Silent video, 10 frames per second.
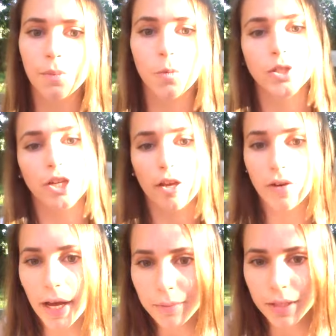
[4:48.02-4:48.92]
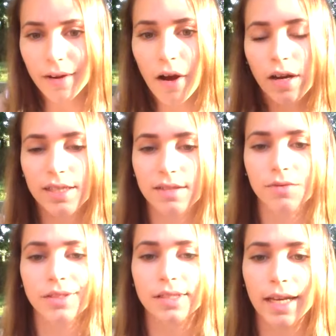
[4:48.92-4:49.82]
We drive hybrid cars and
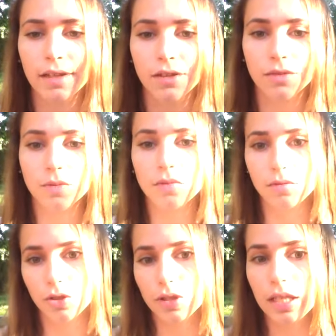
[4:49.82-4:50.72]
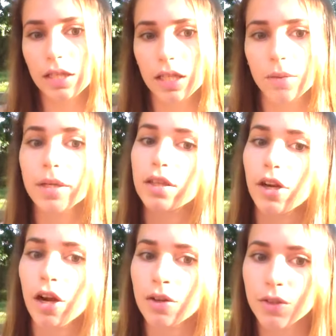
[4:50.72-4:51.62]
recycle routinely, but
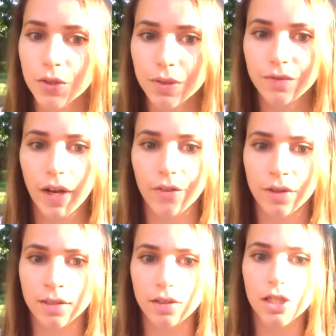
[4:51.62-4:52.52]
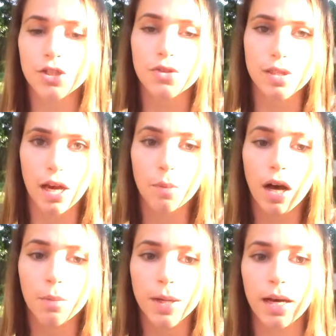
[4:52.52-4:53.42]
there are new environmental issues that
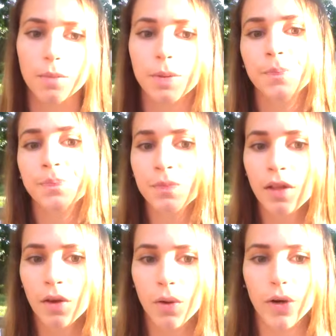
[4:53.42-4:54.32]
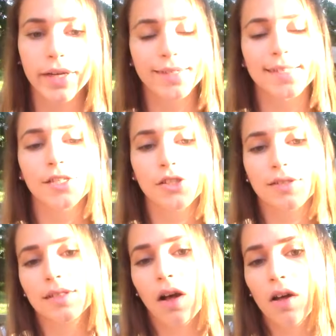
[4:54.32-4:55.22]
pop up.
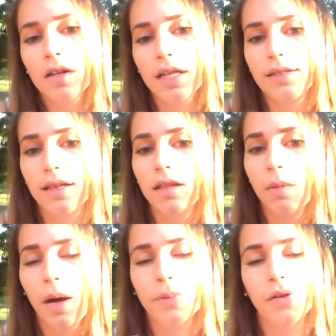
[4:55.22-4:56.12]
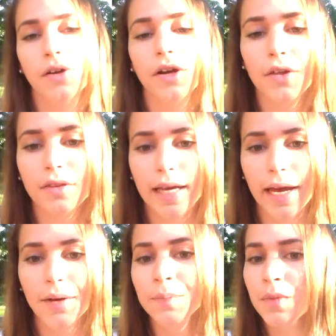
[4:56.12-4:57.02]
Organizations and holidays like the popular Earth
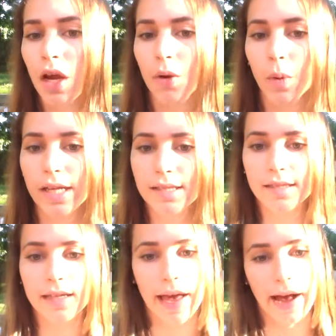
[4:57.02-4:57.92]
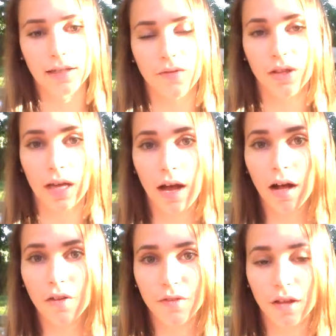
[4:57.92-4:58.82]
Day are ways to stay active in the
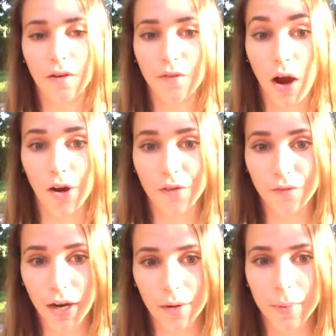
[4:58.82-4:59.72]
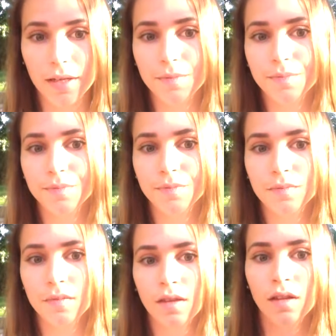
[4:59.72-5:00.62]
health of our environment.
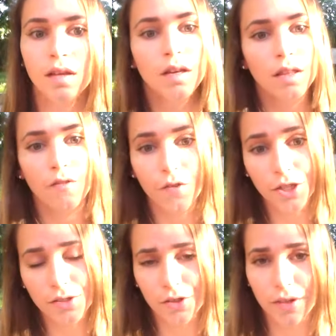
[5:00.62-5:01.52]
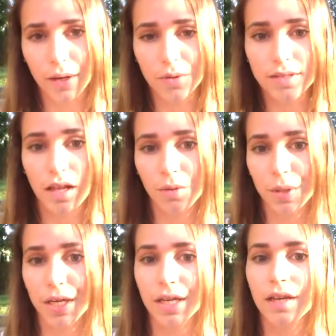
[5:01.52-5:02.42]
The first Earth Day was
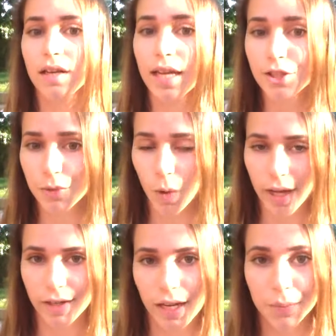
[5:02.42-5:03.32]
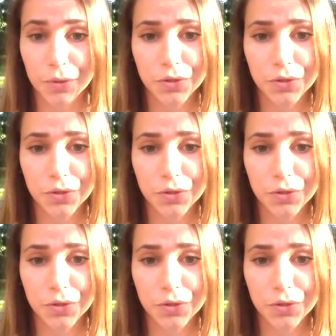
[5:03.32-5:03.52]
celebrated nationwide on April